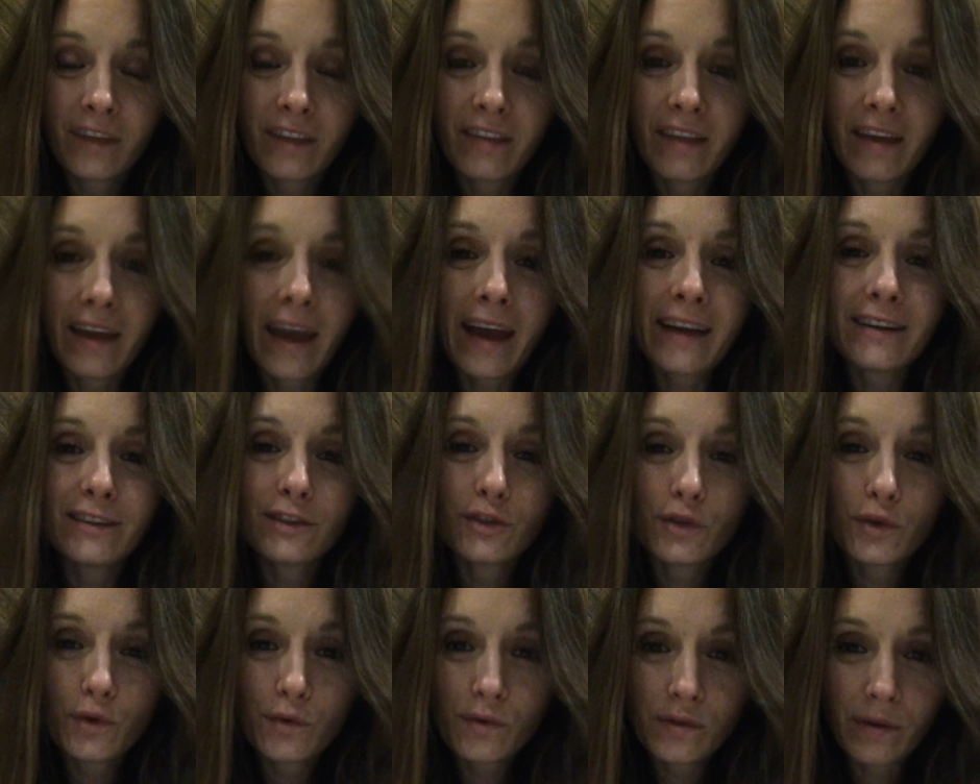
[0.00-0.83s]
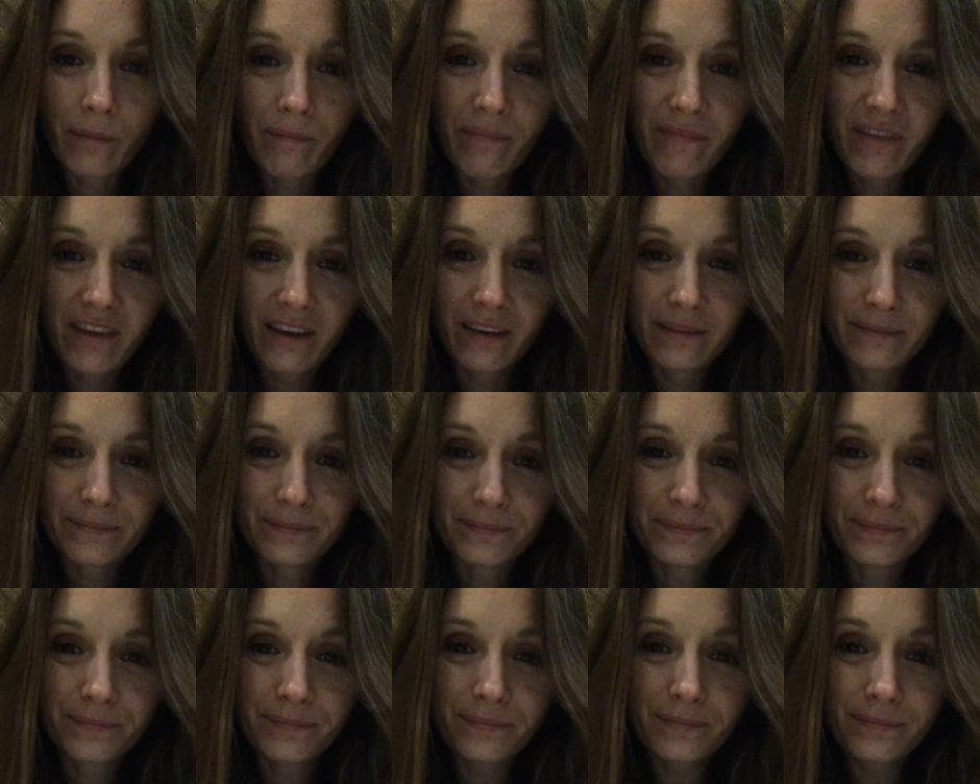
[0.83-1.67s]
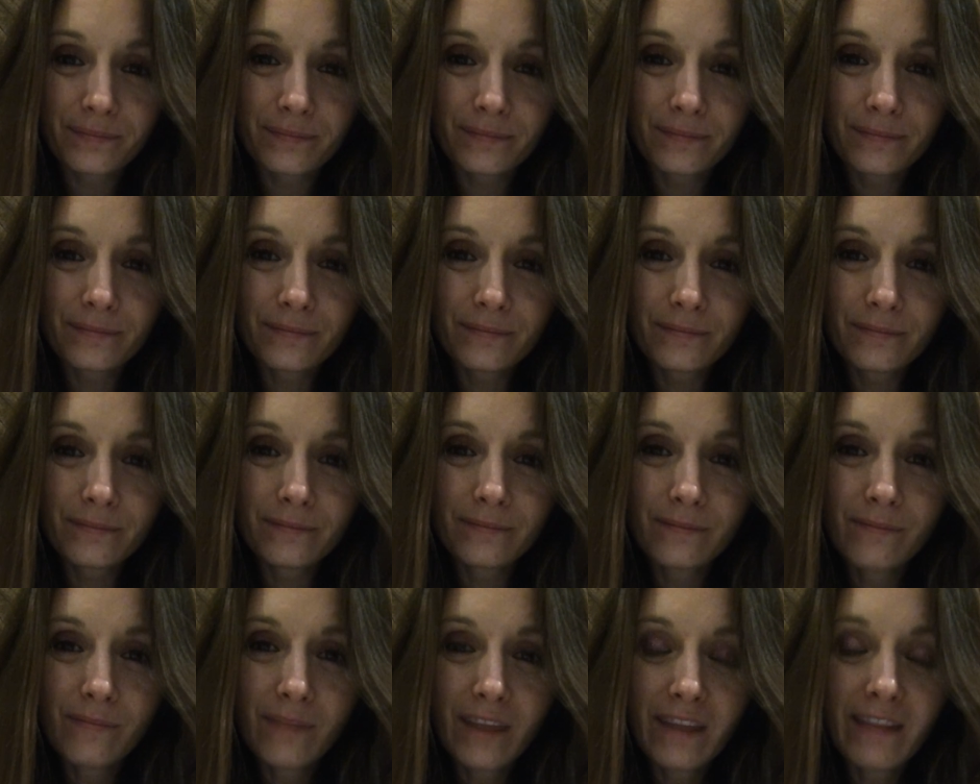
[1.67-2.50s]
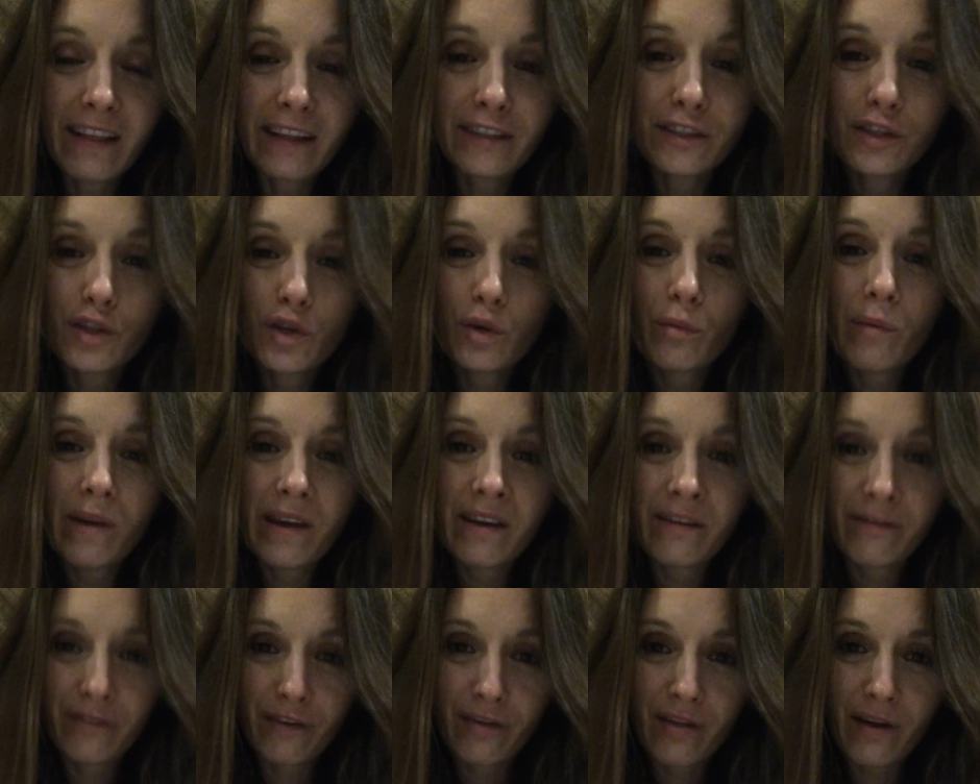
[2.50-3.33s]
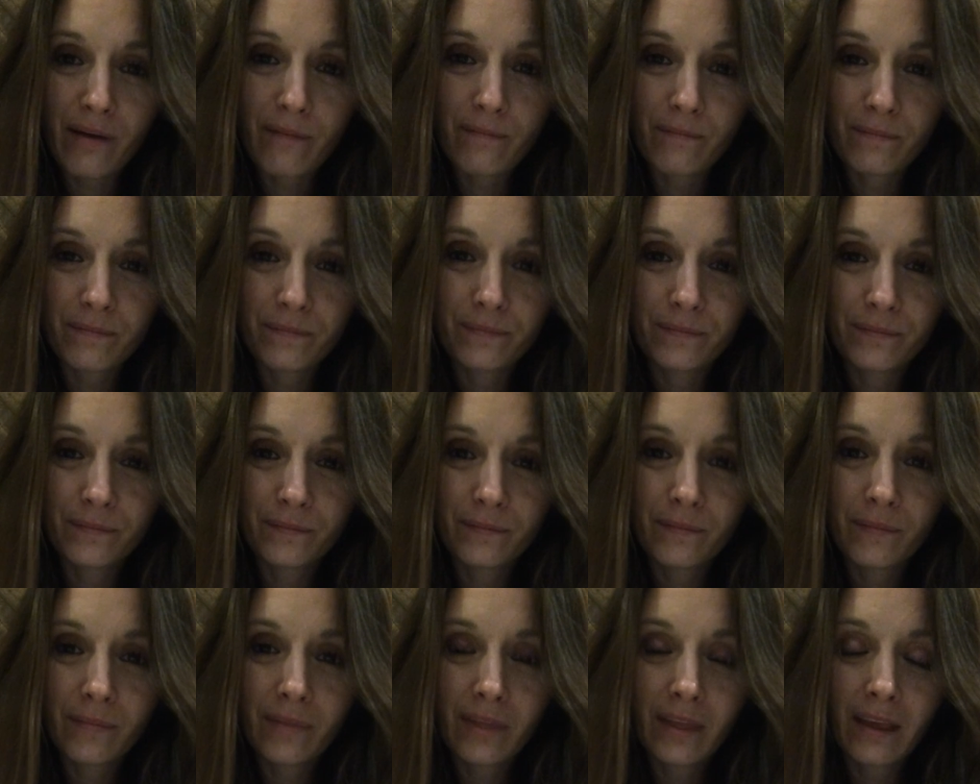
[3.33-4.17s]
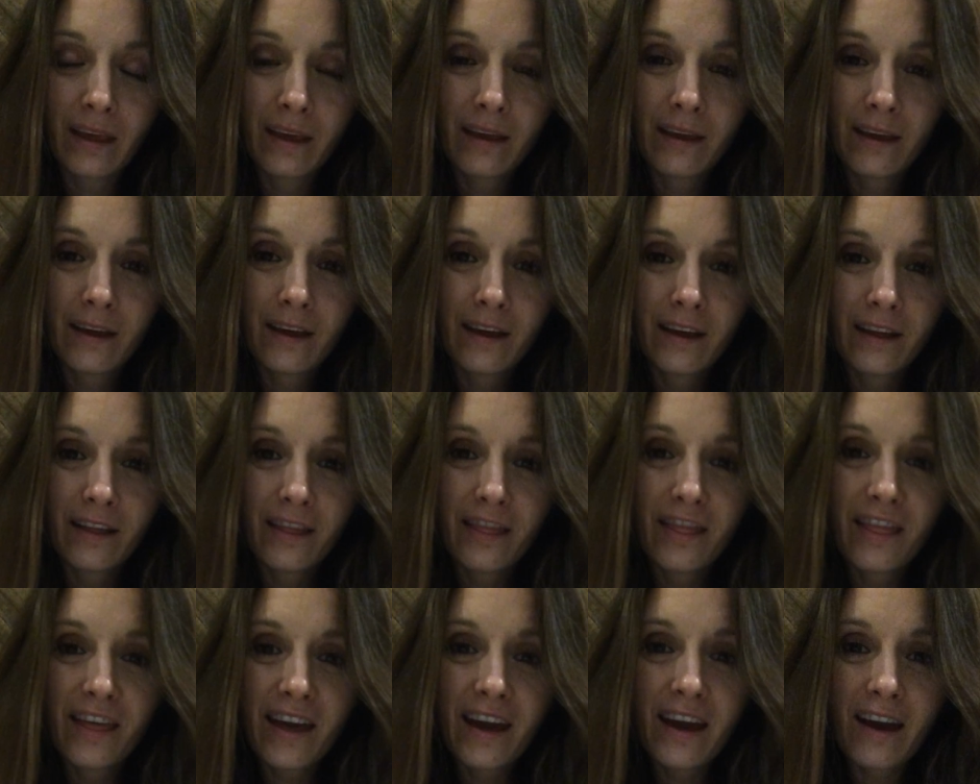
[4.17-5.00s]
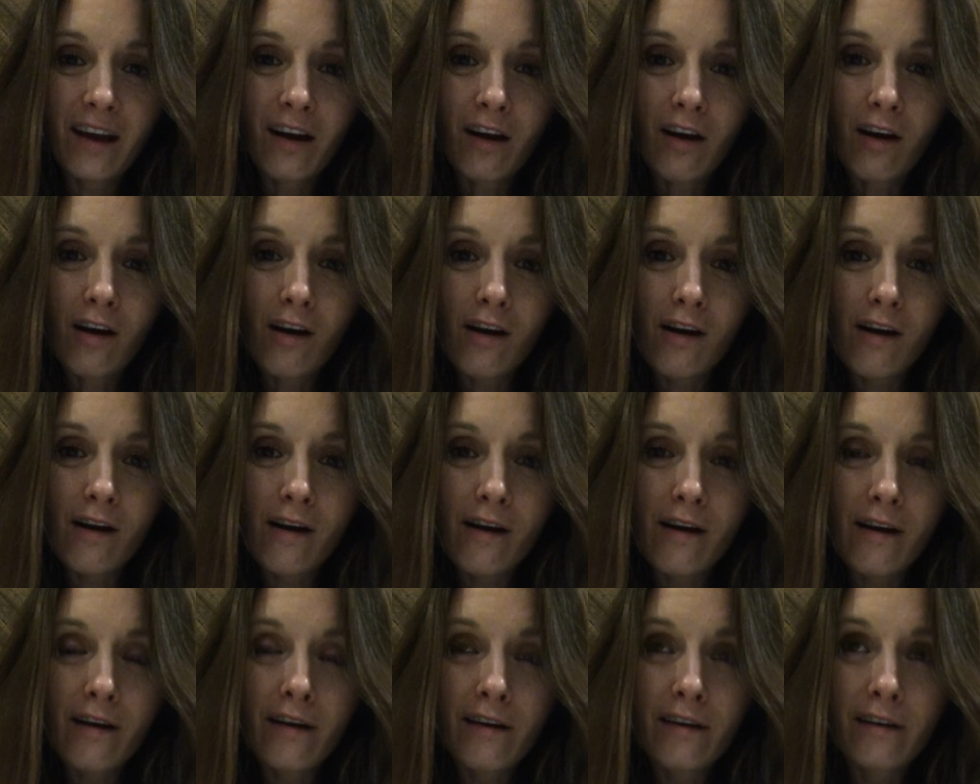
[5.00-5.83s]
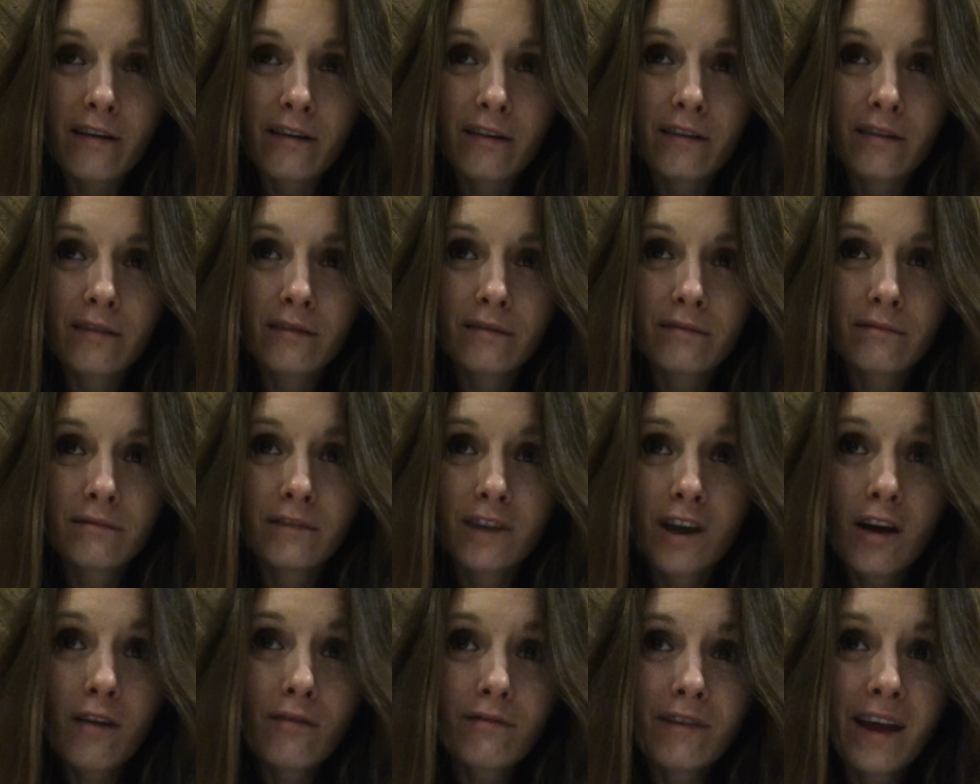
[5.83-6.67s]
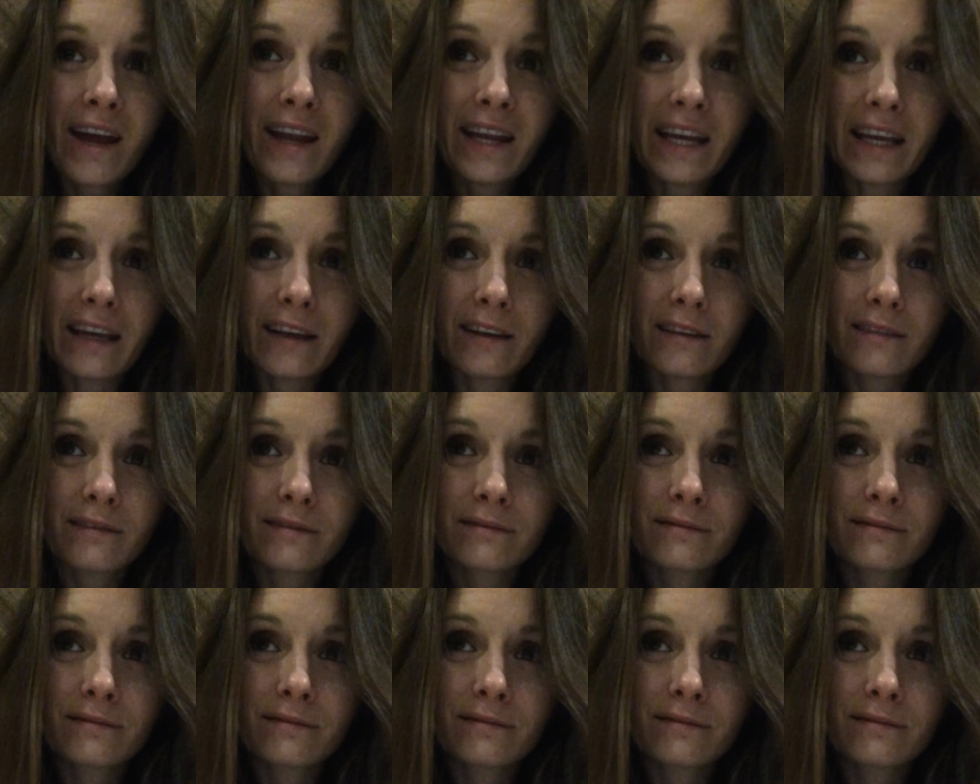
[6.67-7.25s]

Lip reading: They can't do something. That's too big for them. They are not ready.